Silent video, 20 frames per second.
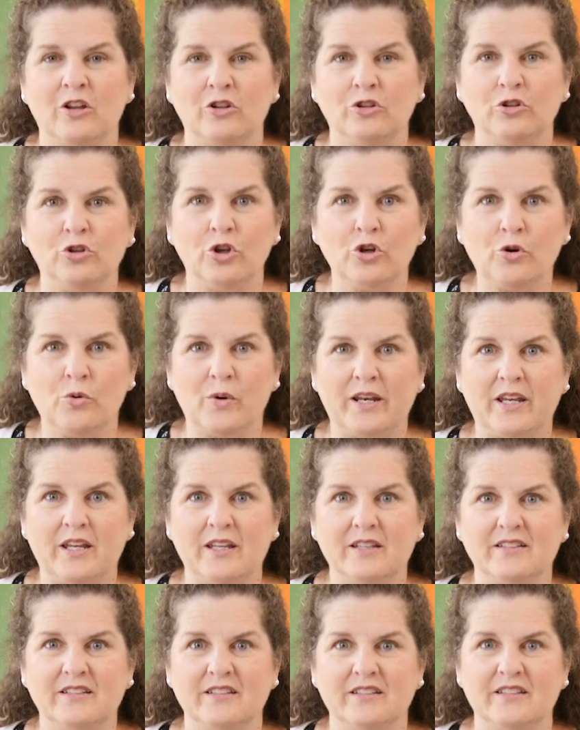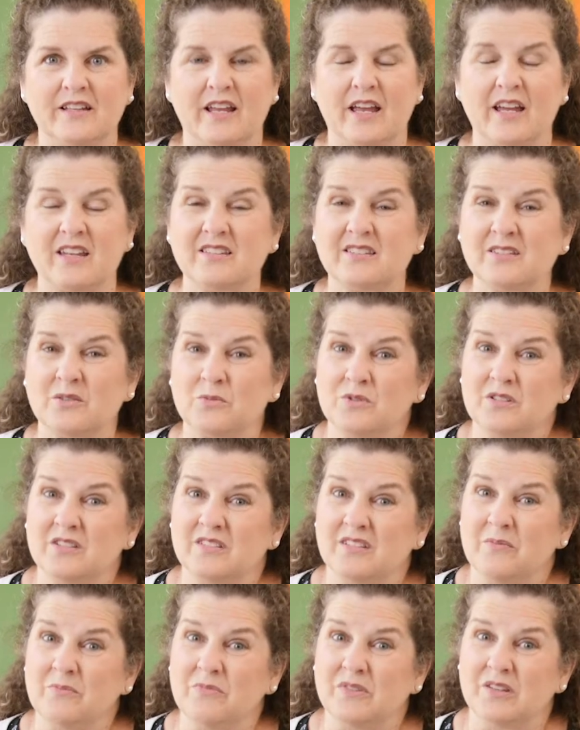Look what he did next. It was
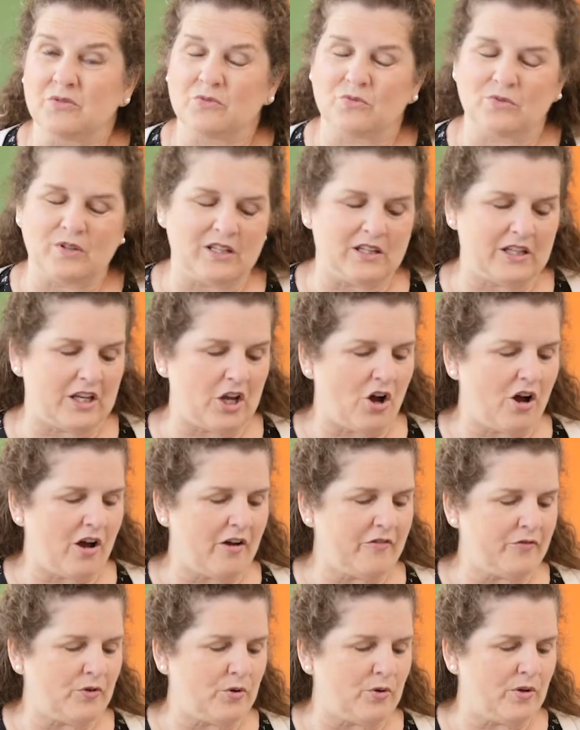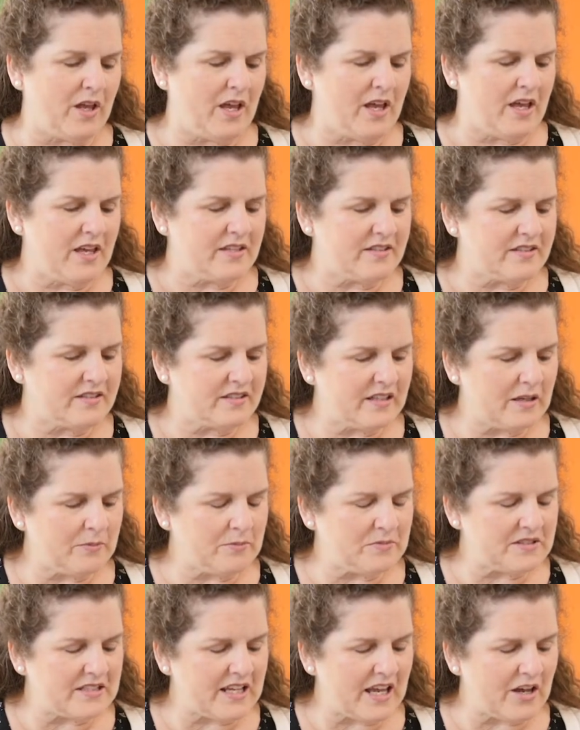something really awful.
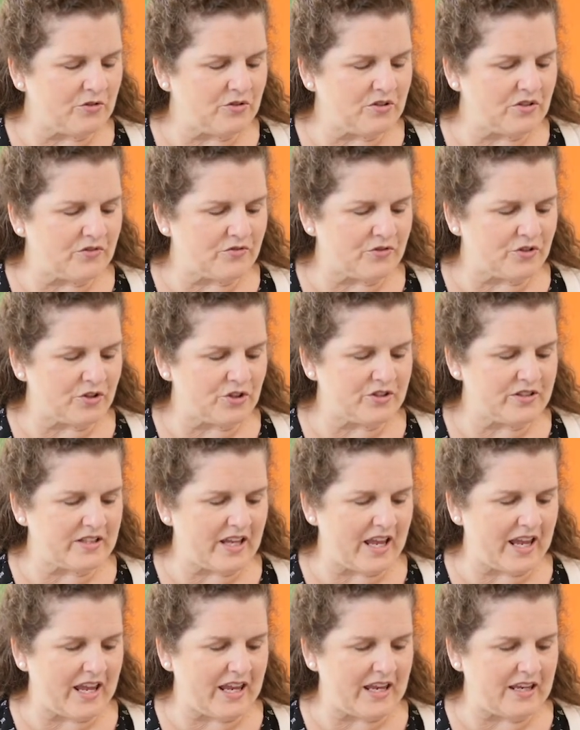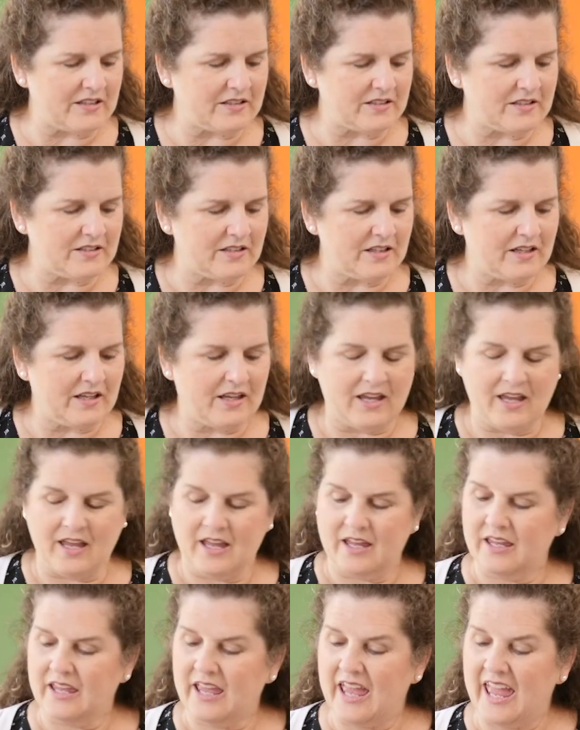Skip down to verse 8.
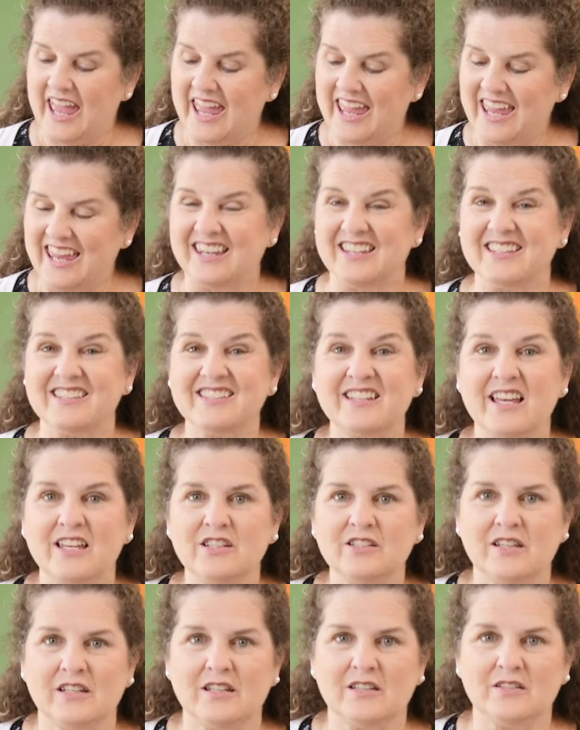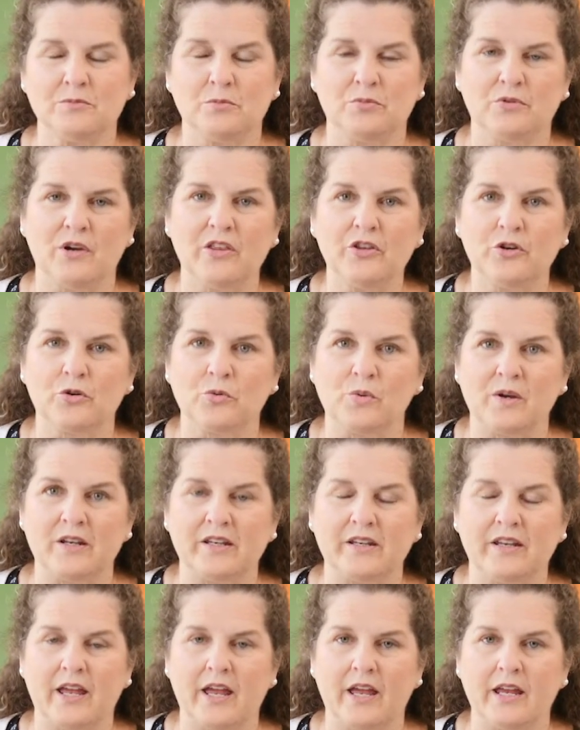Cain said to his brother
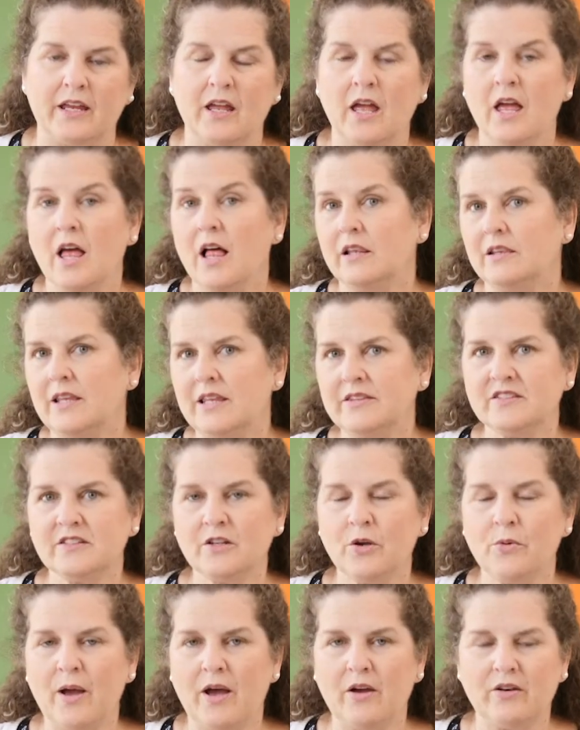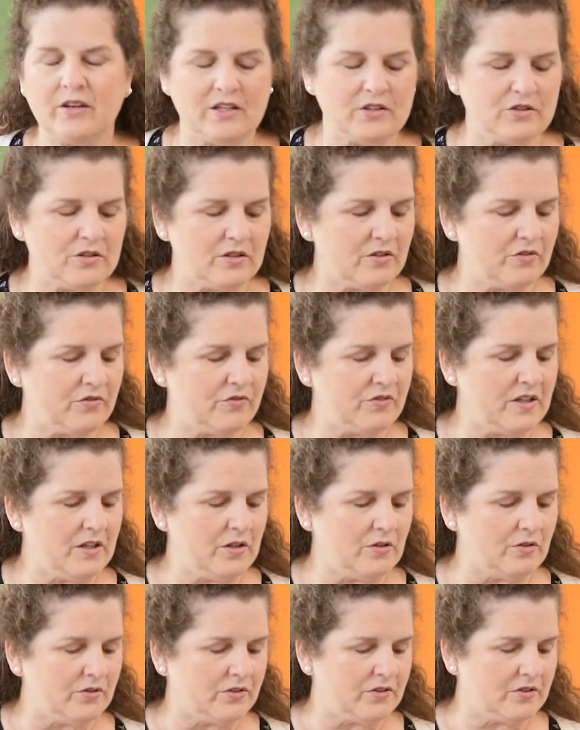one day, Let's go out into the
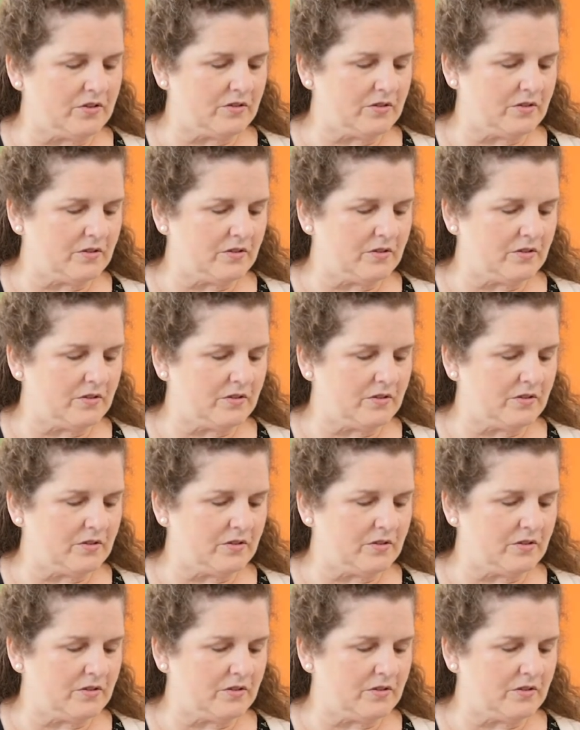field.